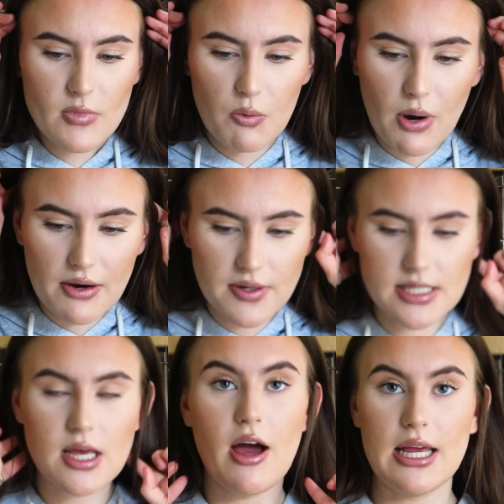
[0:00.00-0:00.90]

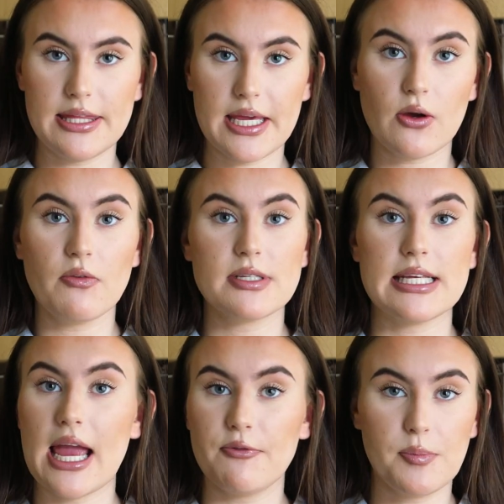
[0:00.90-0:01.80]
Whereas I think
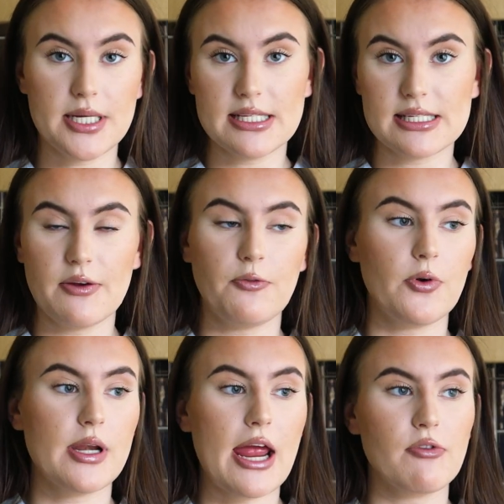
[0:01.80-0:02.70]
obviously everybody's
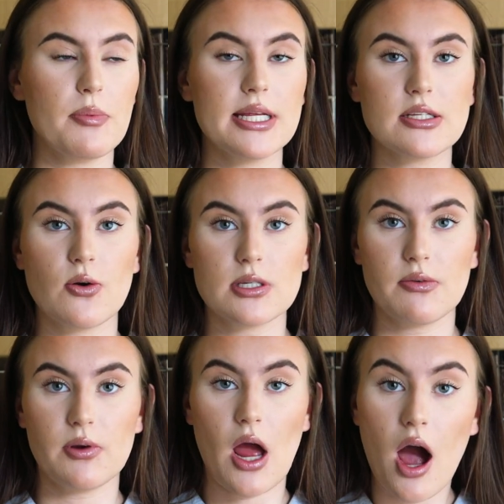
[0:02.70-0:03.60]
different, everybody's got
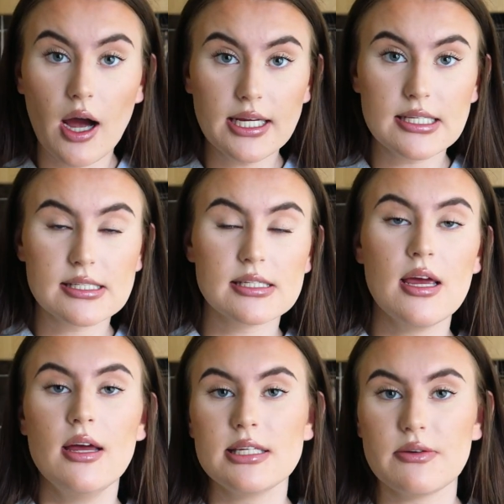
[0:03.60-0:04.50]
different heights,
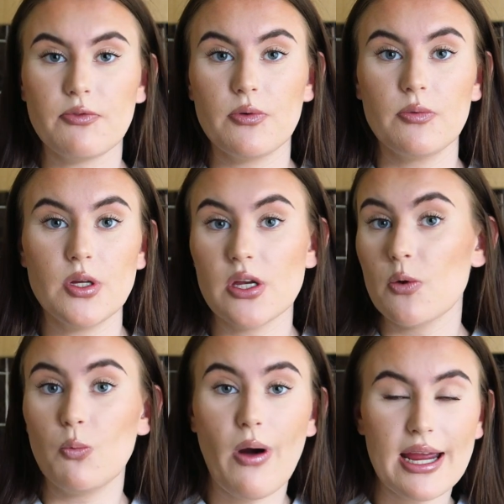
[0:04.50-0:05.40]
different, you
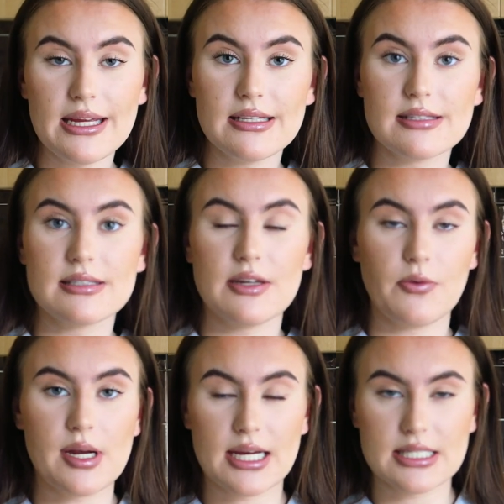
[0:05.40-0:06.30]
know, weights,
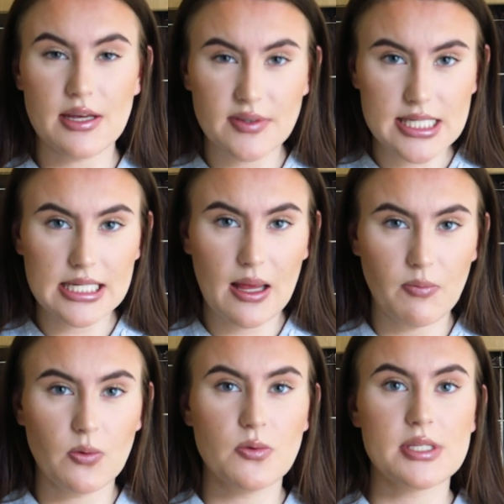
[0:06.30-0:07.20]
different activity
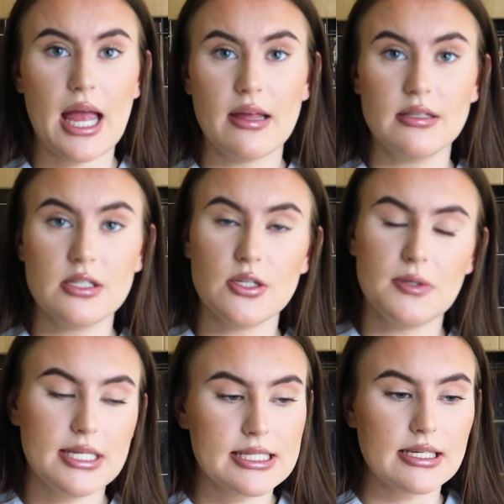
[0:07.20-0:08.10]
levels, and you
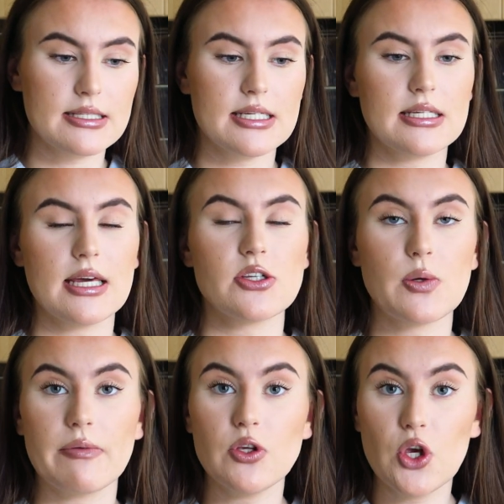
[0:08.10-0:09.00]
need to consider that.
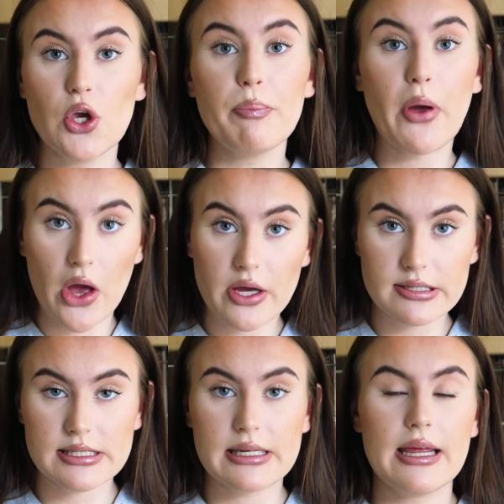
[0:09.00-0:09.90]
So if you
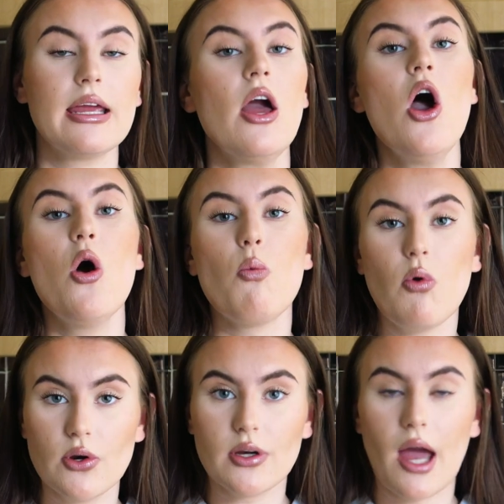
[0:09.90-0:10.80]
personally
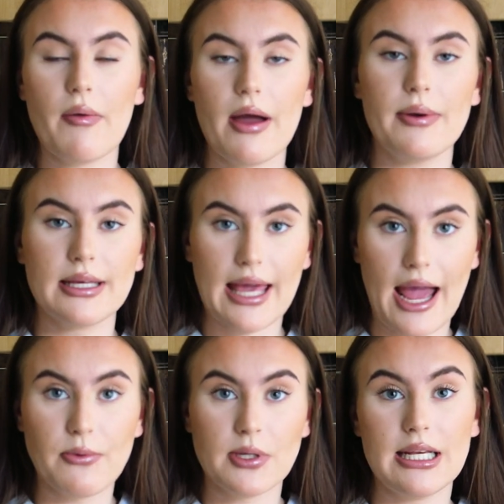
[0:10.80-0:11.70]
want to go out and
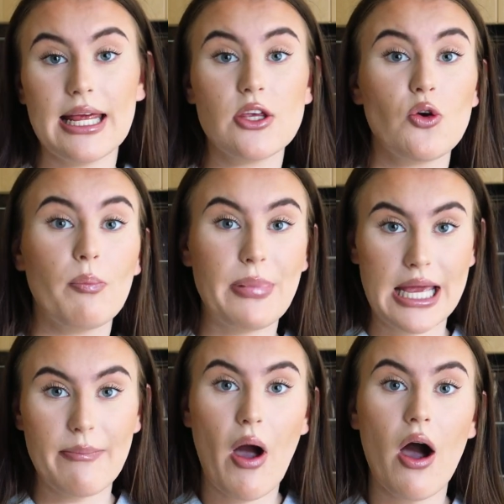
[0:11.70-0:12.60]
calculate your
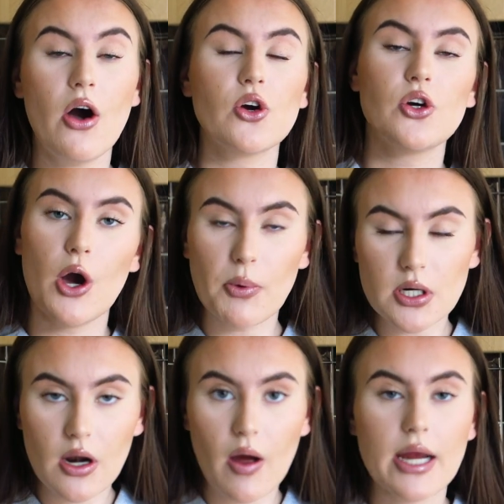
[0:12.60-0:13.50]
BMR, go
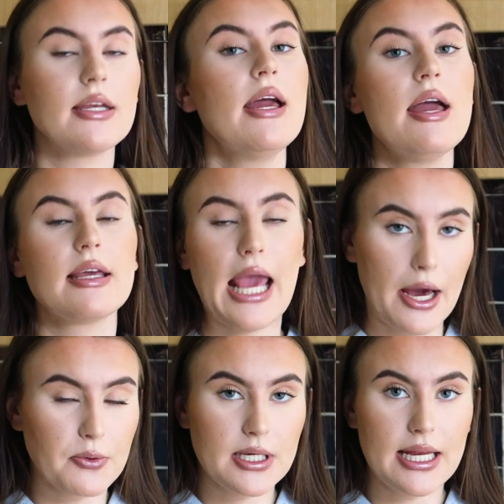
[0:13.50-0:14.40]
online,
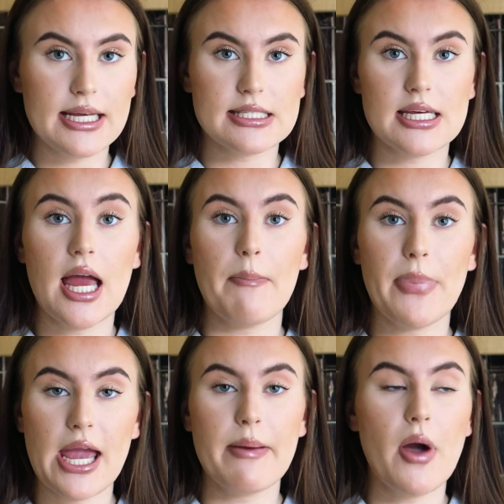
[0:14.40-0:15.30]
calculate it.
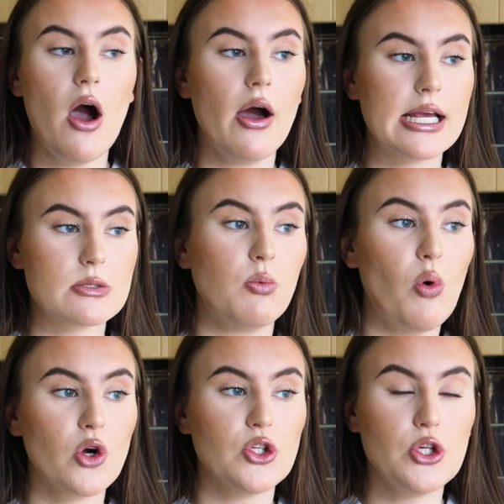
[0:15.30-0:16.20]
BMR is
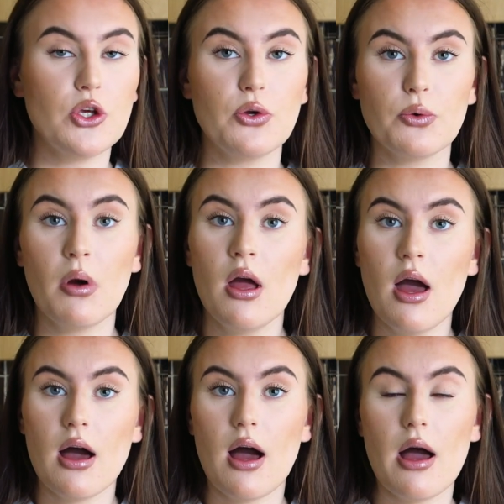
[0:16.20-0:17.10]
what you
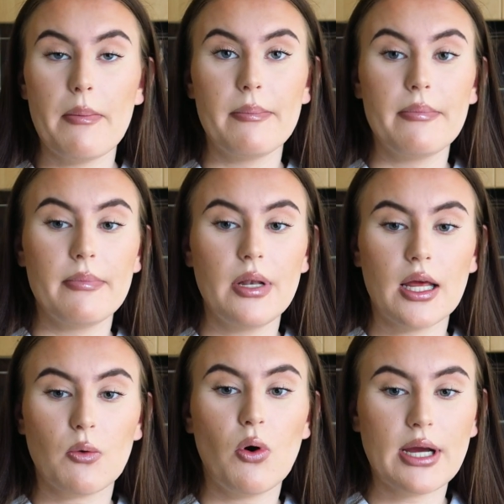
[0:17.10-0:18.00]

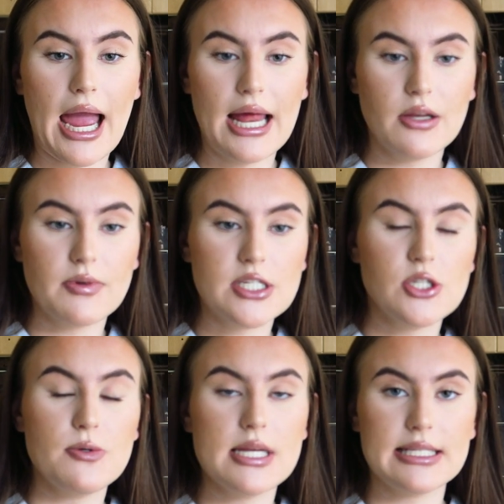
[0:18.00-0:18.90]
like what
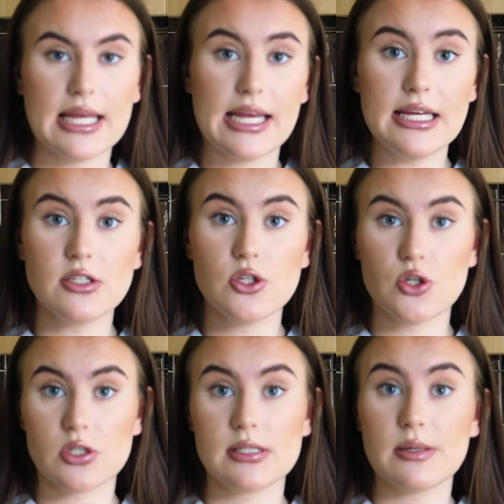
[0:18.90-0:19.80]
calories you need to eat to
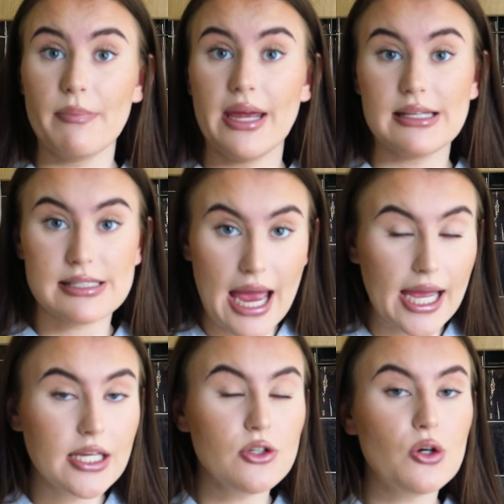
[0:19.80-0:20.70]
just
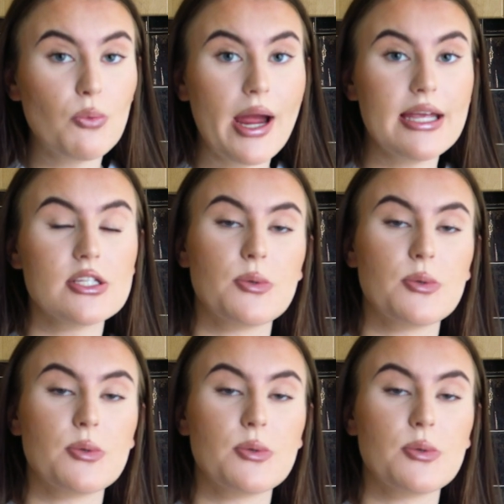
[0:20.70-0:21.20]
maintain your weight.